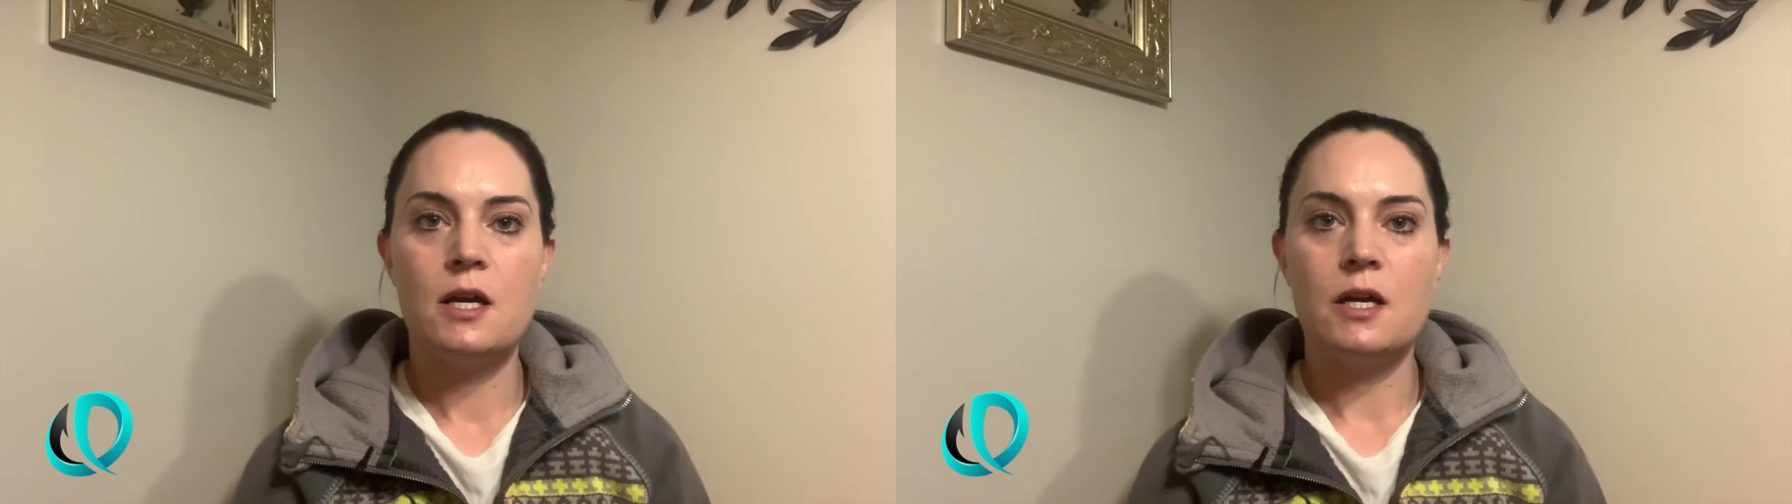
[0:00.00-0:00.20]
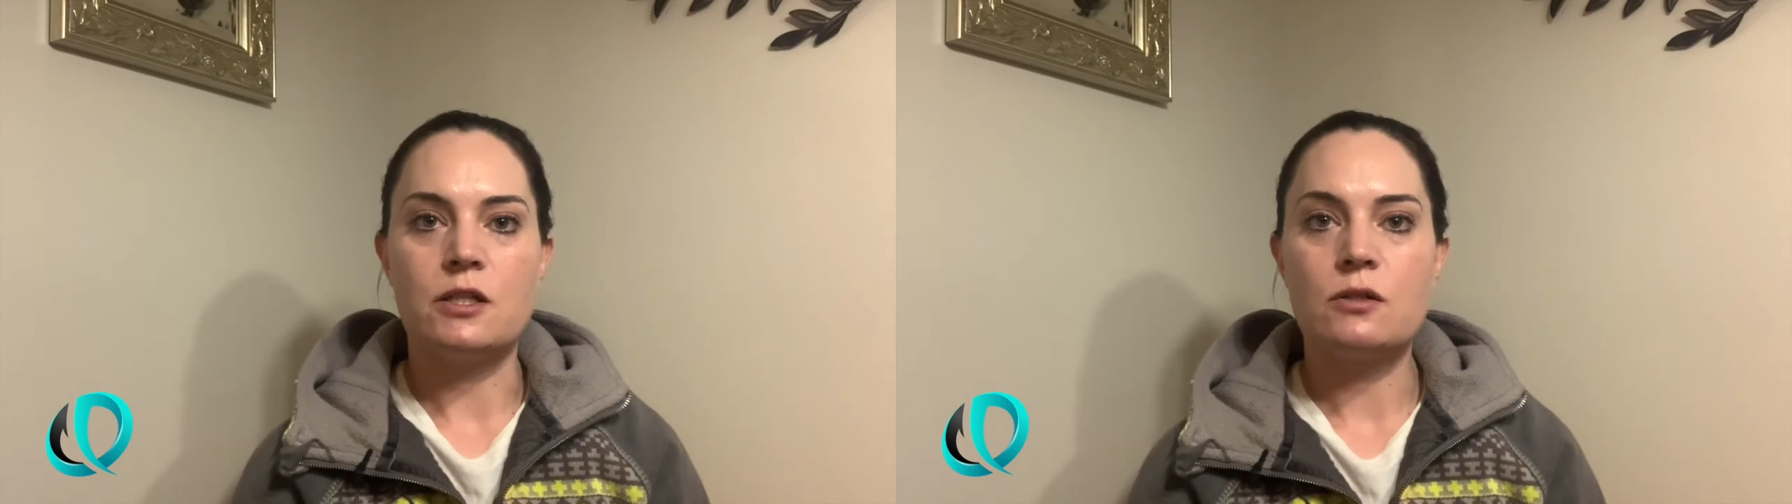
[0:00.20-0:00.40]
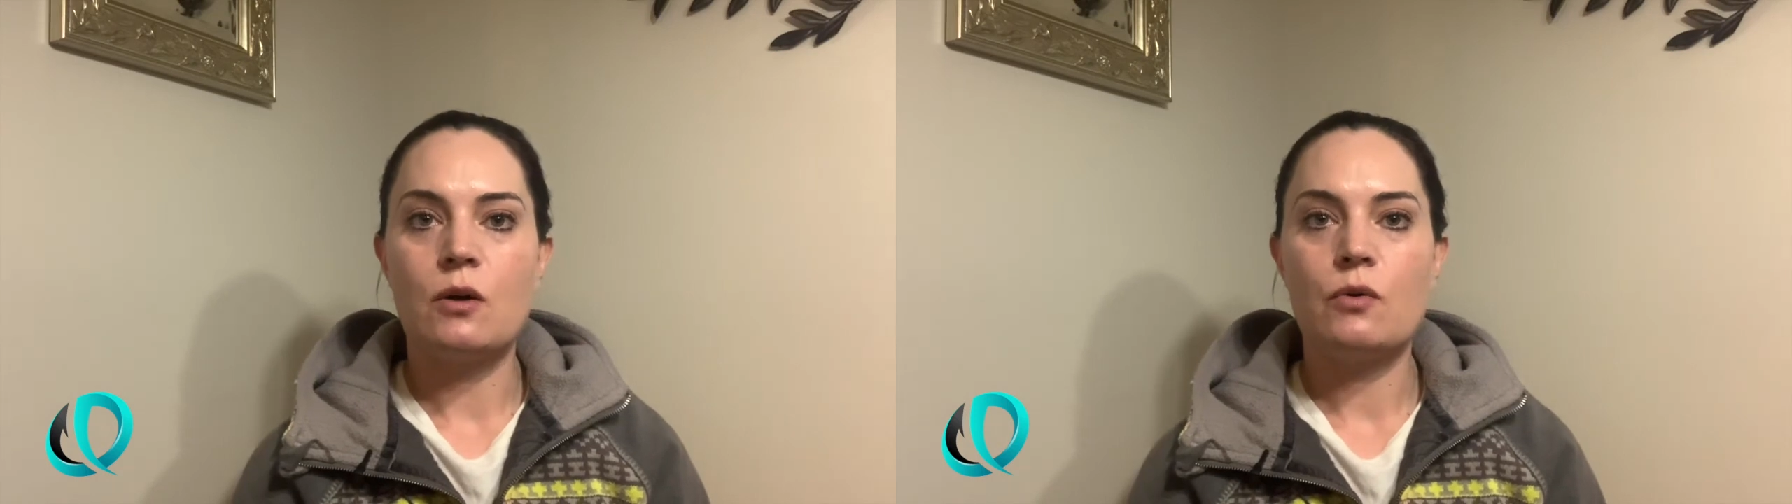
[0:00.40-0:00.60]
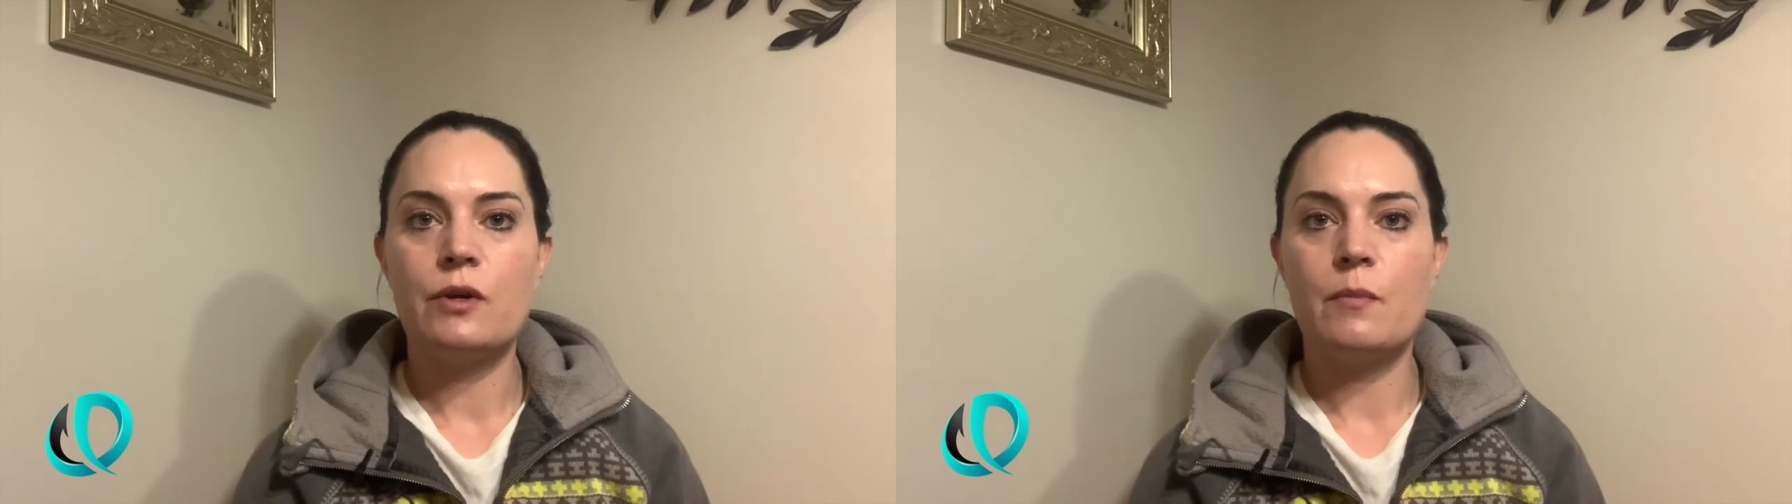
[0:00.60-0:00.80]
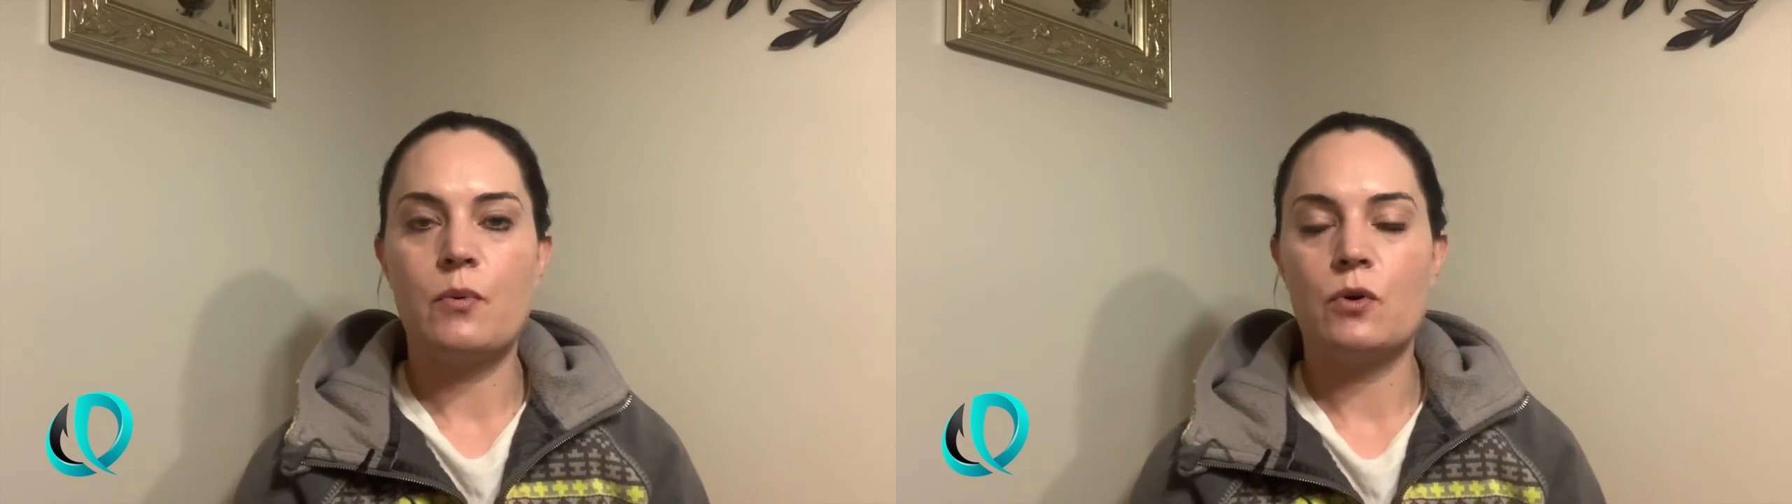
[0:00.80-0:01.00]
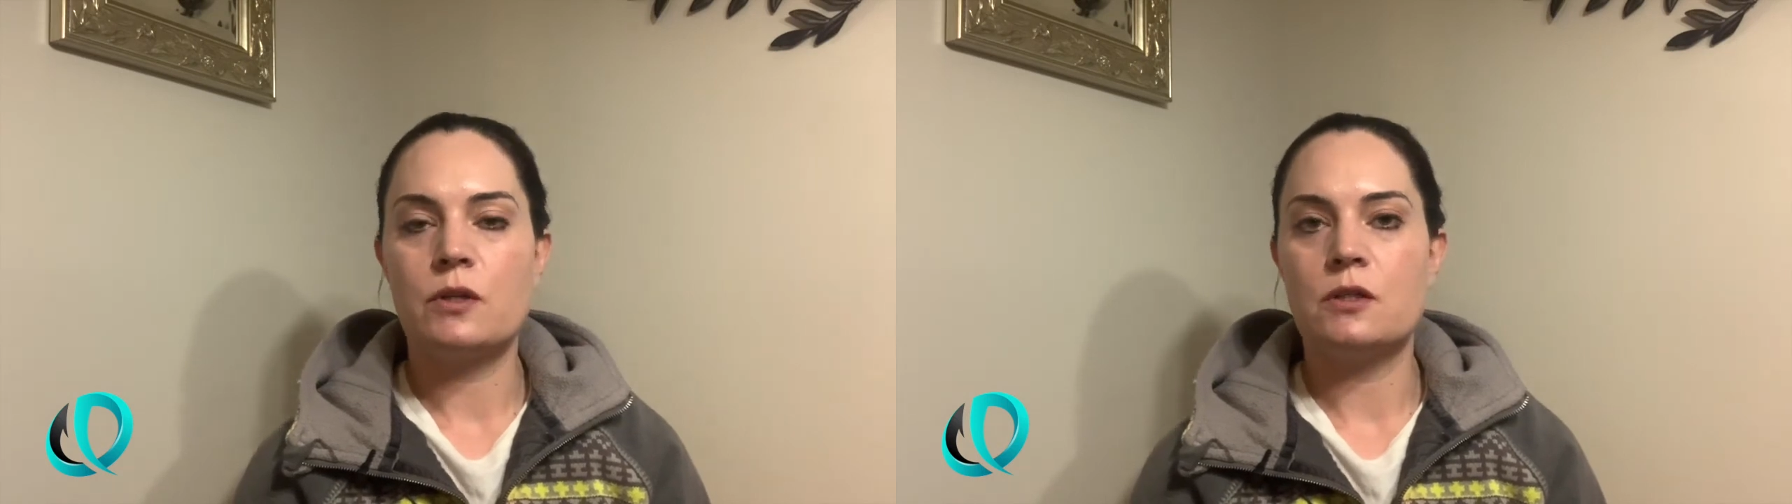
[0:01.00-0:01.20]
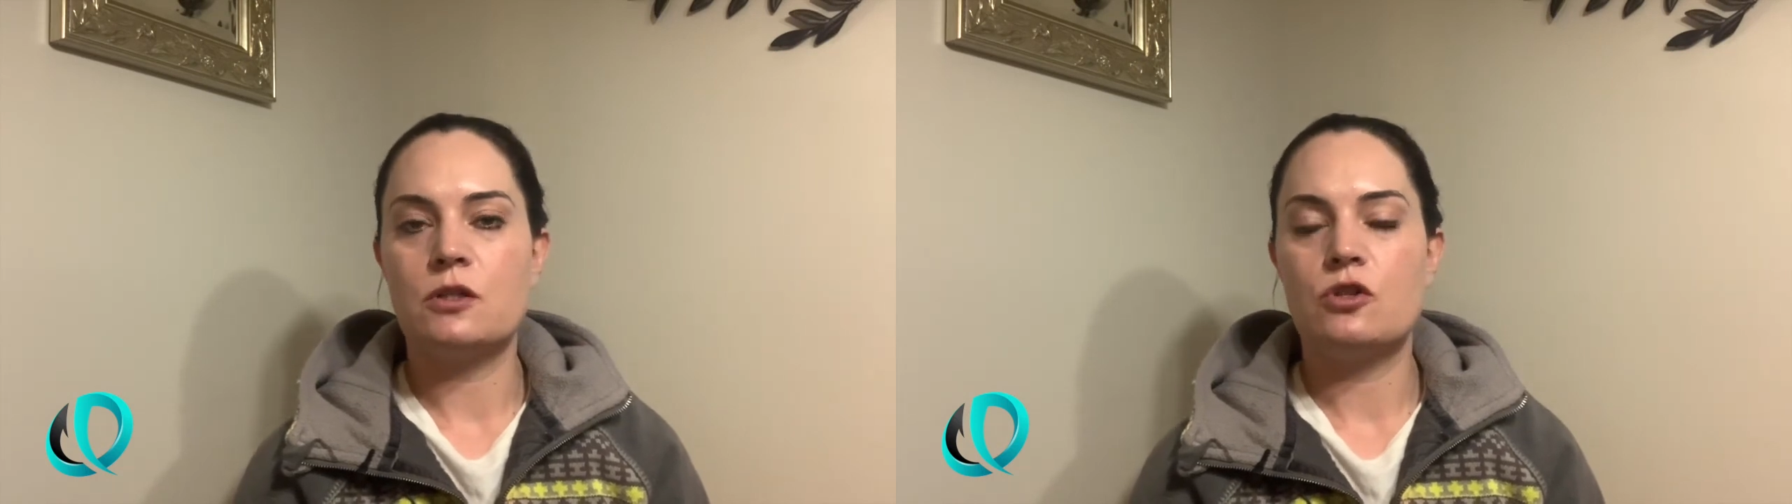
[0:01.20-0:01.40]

it's not only important